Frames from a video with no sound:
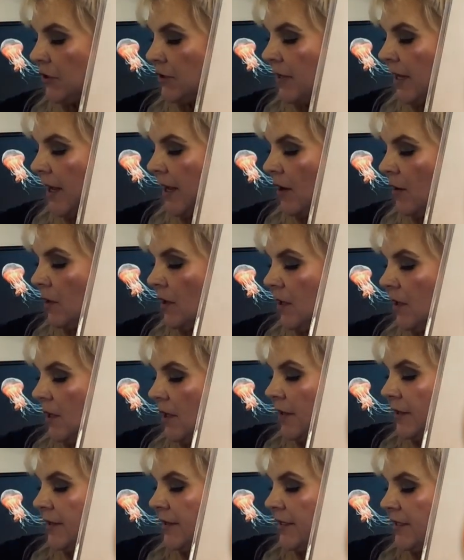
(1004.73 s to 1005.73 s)
Now,
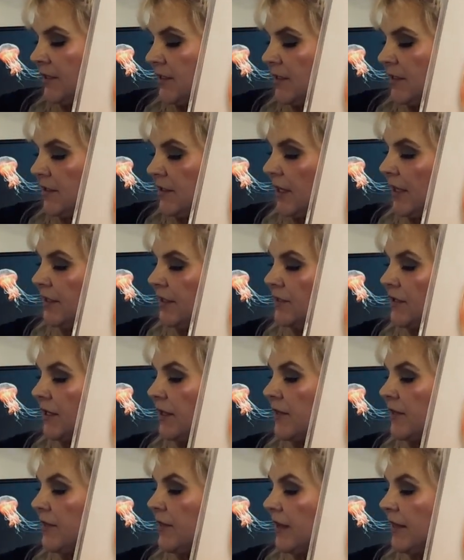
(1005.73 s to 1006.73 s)
this is
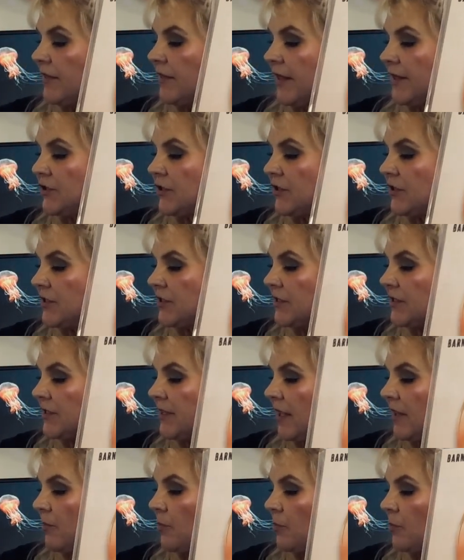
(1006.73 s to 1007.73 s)
a thing that just
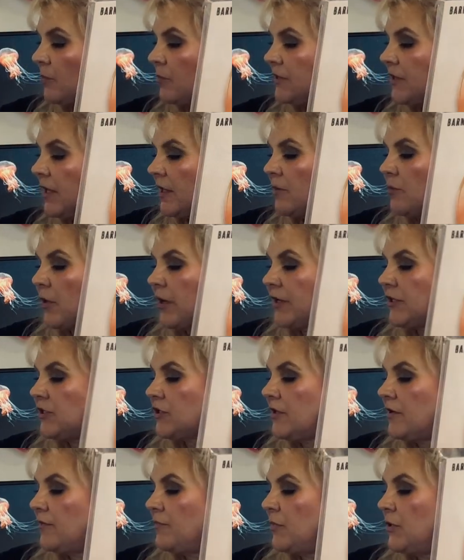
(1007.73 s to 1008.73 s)

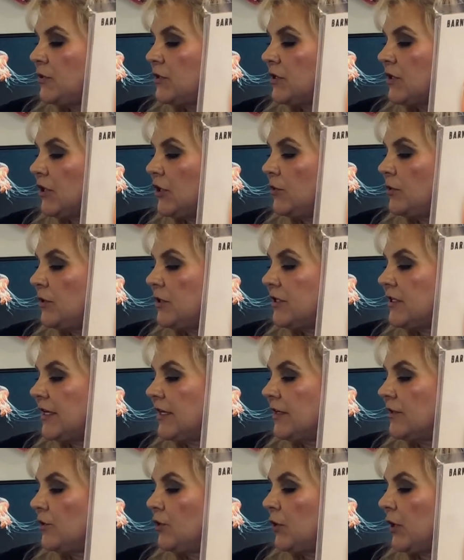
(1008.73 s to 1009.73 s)
celebration of music, unity,
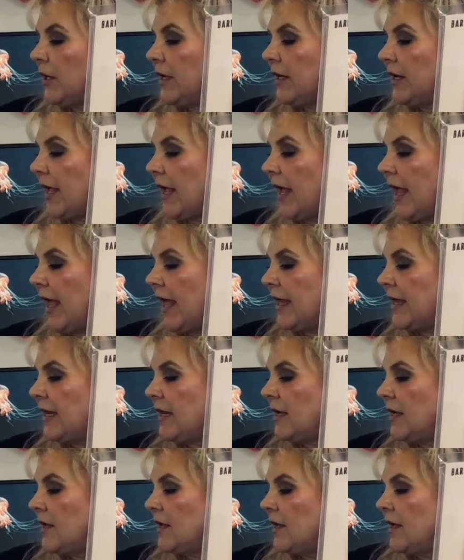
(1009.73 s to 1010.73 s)
and looking
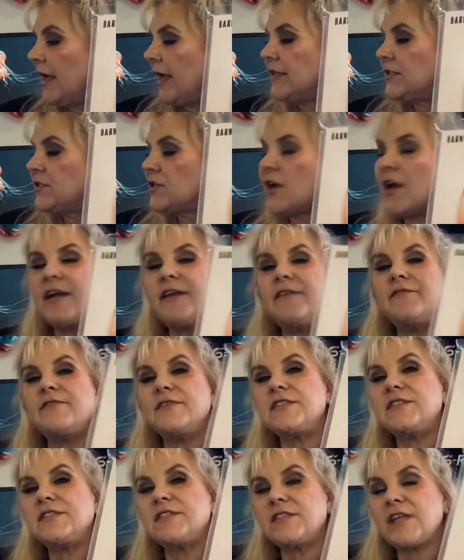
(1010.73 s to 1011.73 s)
ahead. It's kind of a
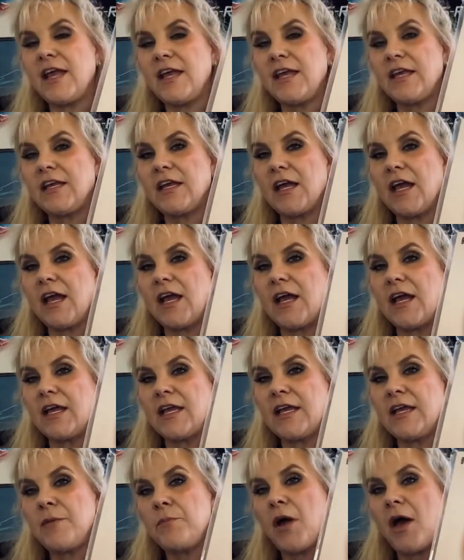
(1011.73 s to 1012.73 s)
psych
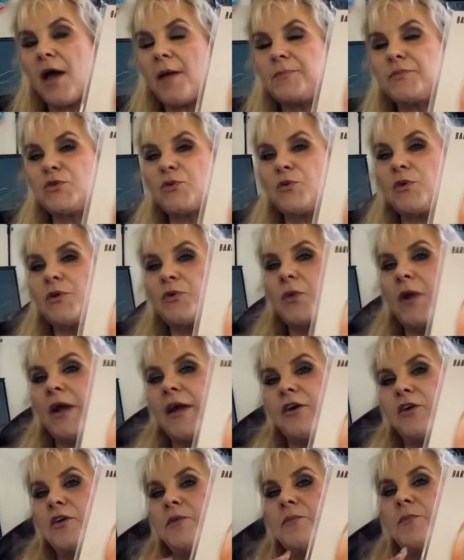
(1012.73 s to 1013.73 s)
hip-hop sort of
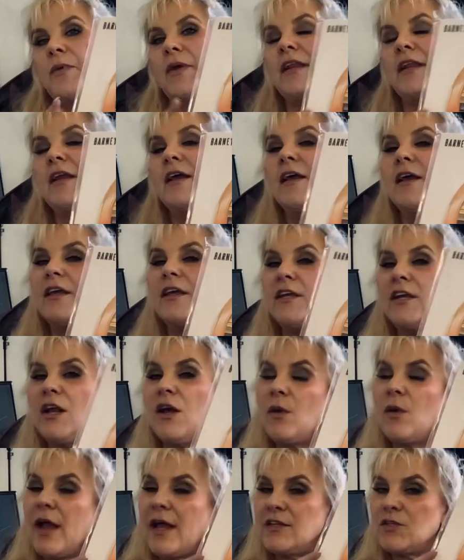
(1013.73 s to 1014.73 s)
record, but, you
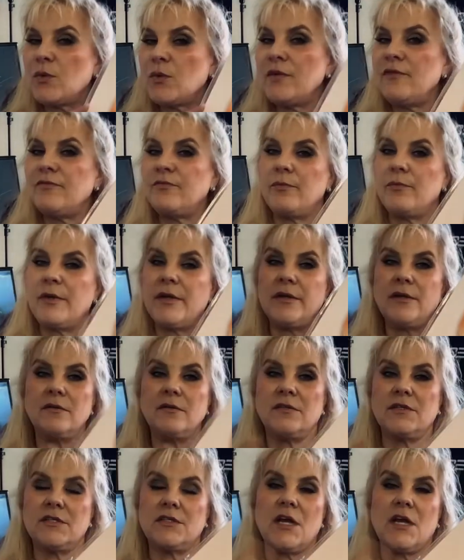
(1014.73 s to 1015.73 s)
know, as we've been
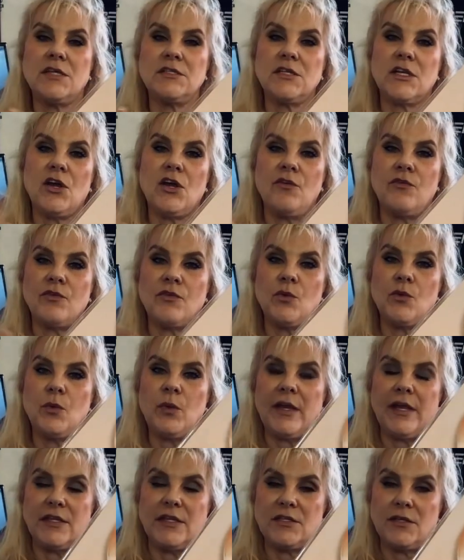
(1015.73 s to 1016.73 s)
discussing over the
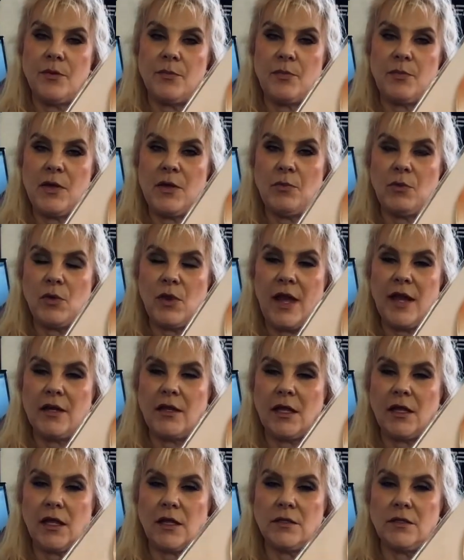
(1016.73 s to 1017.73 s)
week, so people had
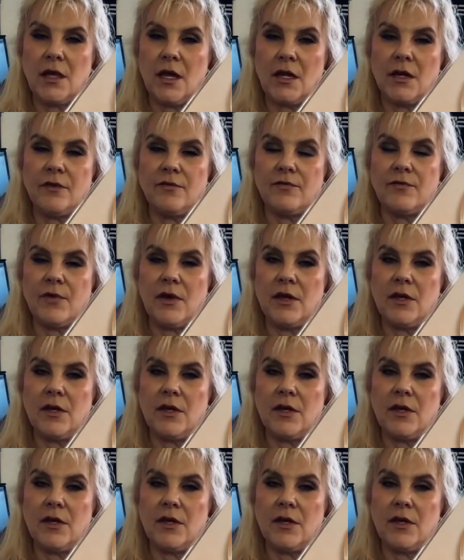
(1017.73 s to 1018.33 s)
like a lot of